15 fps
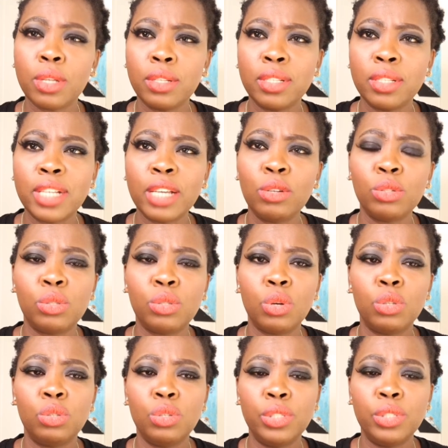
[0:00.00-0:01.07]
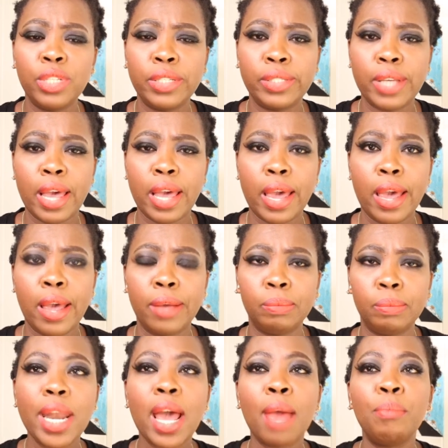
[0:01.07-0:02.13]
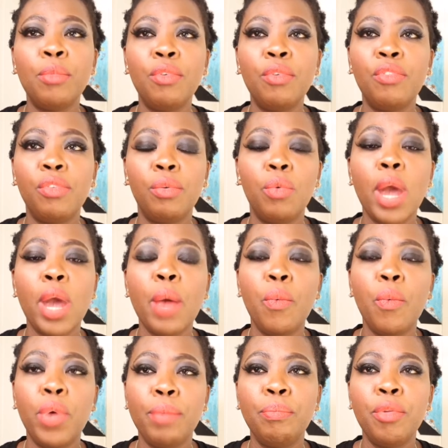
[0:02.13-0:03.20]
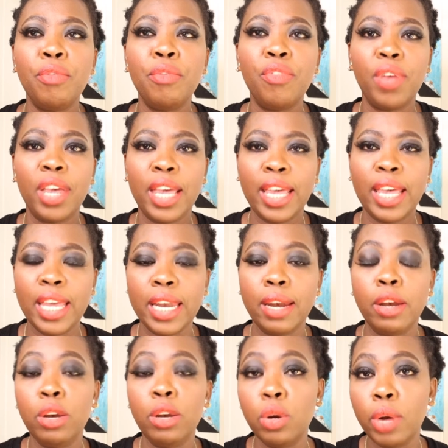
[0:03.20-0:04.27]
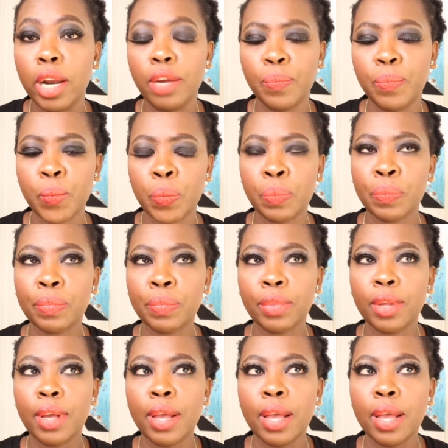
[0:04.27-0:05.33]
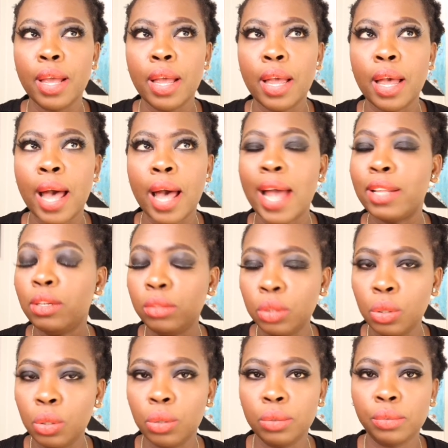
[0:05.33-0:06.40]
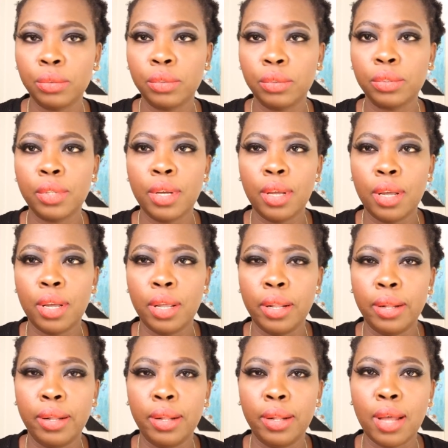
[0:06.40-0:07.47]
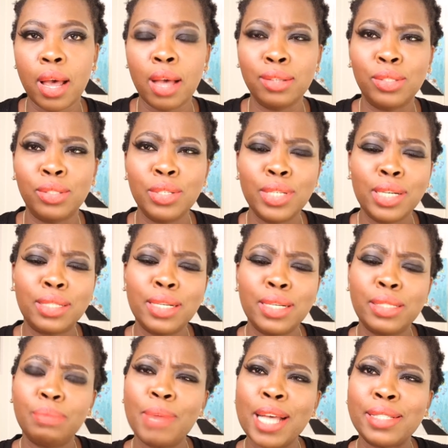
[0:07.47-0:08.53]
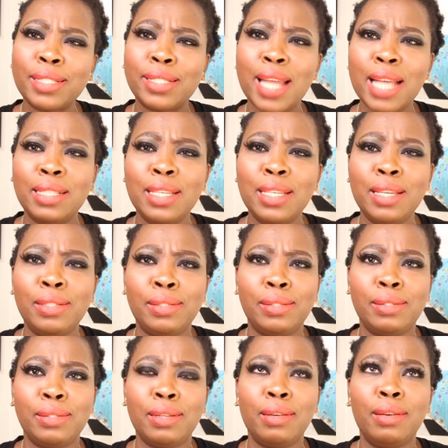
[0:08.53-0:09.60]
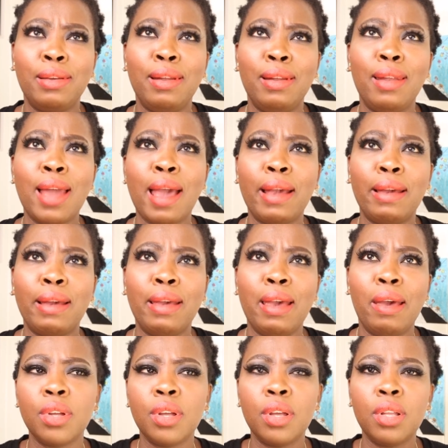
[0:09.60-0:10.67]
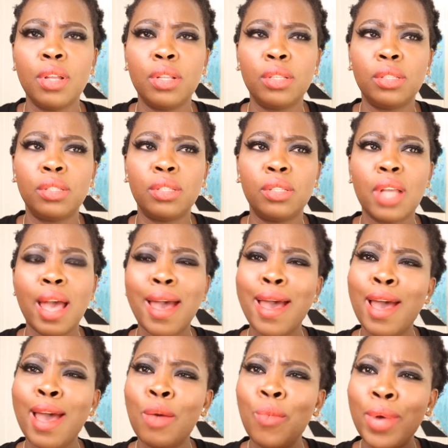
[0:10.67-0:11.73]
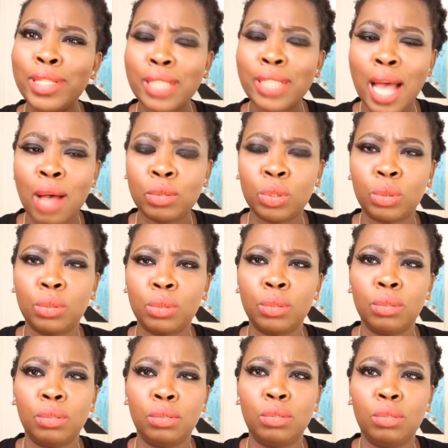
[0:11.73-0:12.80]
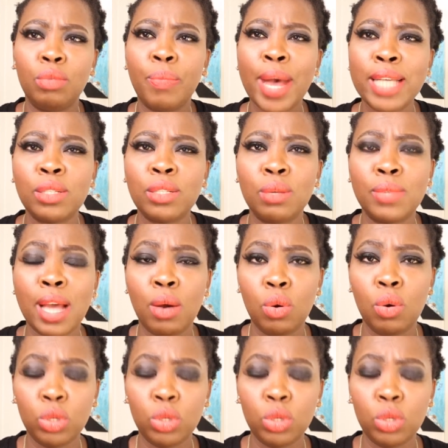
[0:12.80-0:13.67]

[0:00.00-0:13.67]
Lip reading: they used to do this when we move in newly. I don't know, during Christmas like this, like I went out to buy something, I